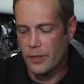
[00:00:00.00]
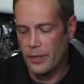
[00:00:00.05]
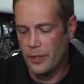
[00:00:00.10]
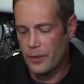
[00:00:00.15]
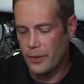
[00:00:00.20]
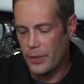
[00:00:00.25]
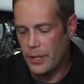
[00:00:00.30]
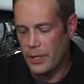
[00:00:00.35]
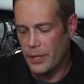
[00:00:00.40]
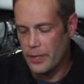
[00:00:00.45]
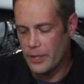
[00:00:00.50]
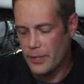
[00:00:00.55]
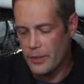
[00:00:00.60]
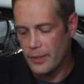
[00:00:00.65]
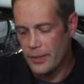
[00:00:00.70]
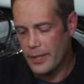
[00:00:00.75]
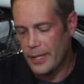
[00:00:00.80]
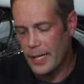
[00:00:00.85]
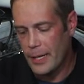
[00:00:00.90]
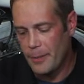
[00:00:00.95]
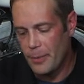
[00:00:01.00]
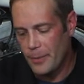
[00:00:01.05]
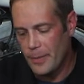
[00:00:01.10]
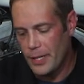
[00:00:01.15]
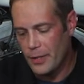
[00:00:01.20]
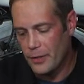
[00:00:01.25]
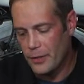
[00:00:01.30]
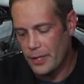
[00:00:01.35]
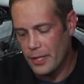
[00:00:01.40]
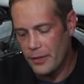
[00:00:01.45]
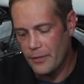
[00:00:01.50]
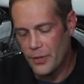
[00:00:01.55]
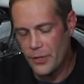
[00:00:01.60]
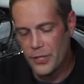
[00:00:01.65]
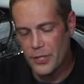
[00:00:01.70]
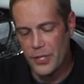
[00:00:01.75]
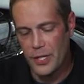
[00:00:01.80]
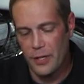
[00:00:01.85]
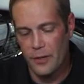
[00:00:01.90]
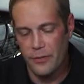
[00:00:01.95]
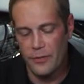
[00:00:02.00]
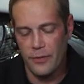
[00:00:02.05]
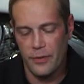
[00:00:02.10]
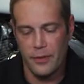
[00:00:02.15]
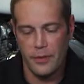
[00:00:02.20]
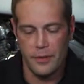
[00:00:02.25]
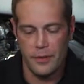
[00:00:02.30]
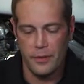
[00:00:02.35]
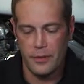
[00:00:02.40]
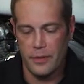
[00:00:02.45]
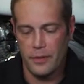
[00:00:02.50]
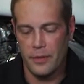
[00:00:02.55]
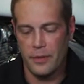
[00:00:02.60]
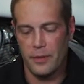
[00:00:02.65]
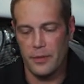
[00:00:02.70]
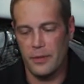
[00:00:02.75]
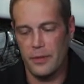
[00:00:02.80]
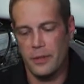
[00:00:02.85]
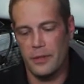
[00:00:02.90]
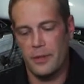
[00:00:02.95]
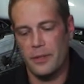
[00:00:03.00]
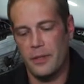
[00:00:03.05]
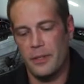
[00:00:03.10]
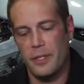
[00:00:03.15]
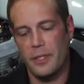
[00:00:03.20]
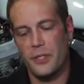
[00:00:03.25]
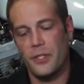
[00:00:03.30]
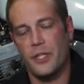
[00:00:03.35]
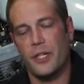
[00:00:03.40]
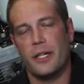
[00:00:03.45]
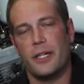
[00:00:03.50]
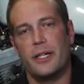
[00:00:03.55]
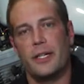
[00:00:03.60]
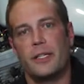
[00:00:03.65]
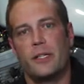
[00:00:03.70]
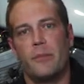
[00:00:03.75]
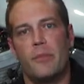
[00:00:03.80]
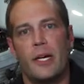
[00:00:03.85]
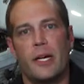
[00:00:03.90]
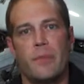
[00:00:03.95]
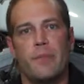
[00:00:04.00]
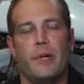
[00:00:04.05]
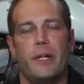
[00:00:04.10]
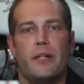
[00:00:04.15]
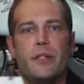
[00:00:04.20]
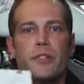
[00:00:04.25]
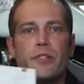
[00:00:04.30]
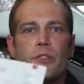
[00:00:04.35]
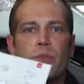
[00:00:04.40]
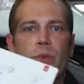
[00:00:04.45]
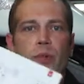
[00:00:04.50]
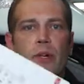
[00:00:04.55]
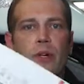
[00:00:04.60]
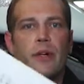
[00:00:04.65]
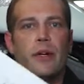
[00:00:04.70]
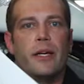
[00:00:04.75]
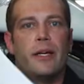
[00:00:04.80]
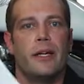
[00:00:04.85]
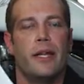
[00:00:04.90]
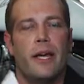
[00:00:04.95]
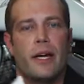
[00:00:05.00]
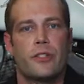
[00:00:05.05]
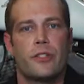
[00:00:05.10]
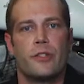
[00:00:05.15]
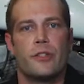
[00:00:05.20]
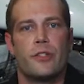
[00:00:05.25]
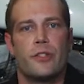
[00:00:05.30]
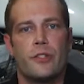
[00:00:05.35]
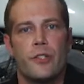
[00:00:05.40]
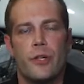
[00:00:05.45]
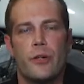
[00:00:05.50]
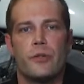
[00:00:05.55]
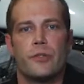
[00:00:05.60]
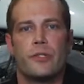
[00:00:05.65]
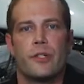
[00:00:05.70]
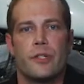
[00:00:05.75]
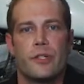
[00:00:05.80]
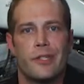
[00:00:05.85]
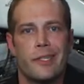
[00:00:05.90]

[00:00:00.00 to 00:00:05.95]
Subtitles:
the greatest compliment you'll give yourself is checking out the back pages where it actually shows us